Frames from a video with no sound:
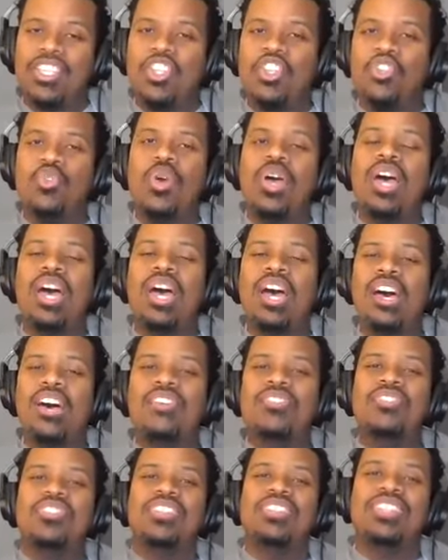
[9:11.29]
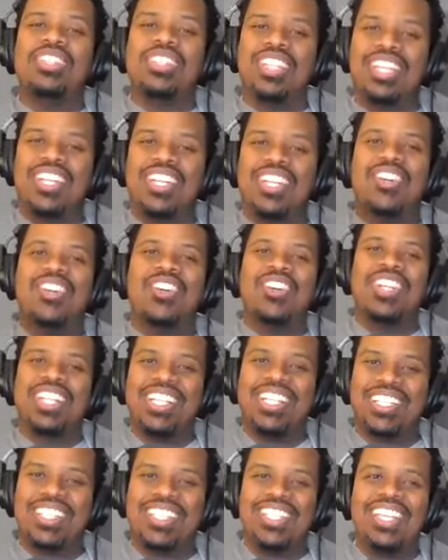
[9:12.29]
You have to think
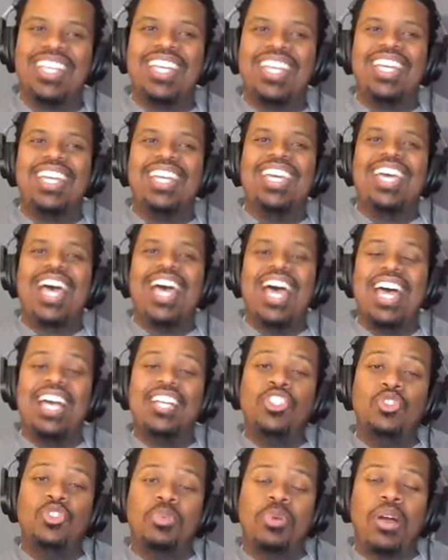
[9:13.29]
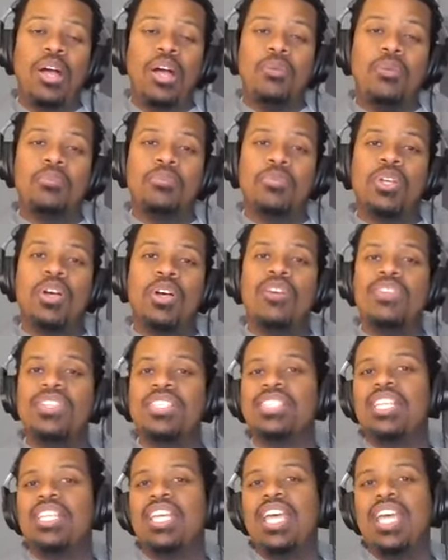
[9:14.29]
critically as you problem solve
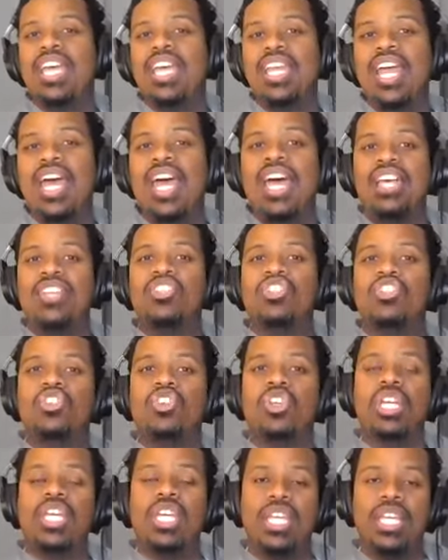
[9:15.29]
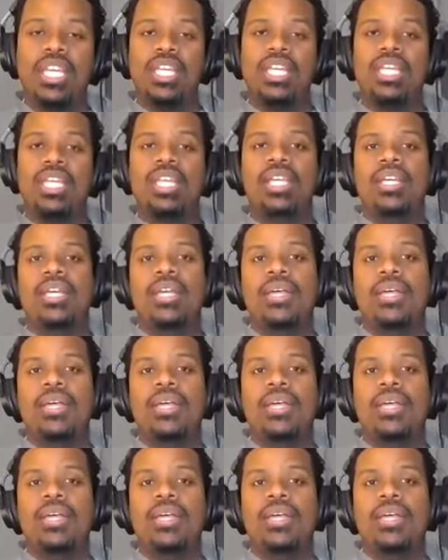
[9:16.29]
and as you're in